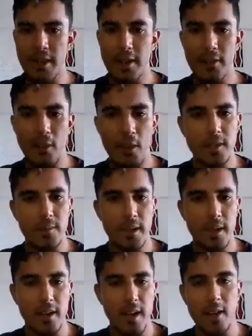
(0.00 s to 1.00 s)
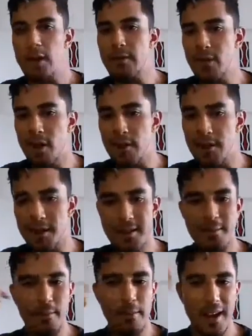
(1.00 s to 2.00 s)
my throat's been, I don't have COVID,
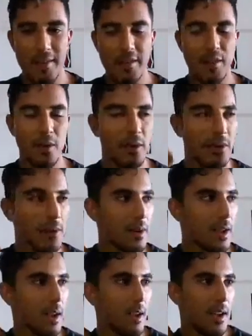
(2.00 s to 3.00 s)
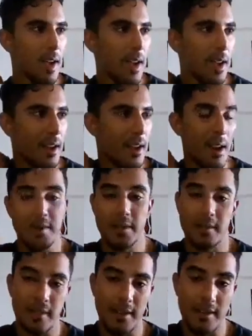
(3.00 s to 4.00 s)
but I have a sore throat. And
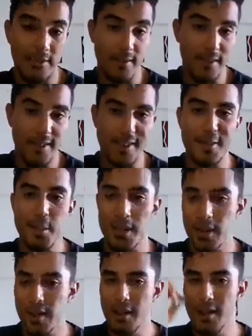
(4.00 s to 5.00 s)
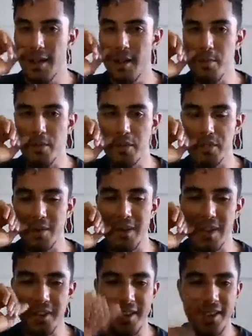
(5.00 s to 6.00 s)
actually, I don't fucking know, but I'm pretty sure I'm
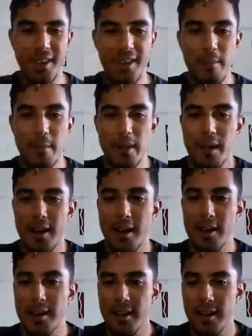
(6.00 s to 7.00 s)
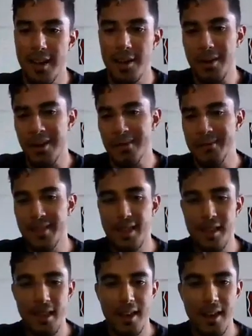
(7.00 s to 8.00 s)
healthy. But anyway,
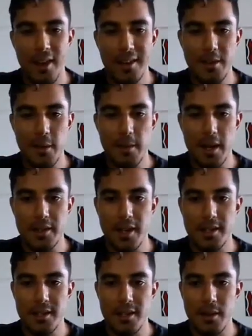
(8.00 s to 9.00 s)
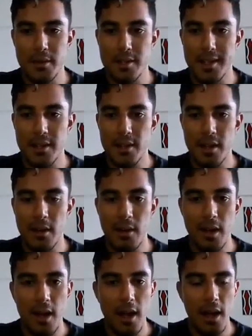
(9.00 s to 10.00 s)
I don't need to apologize. I'm just letting you know.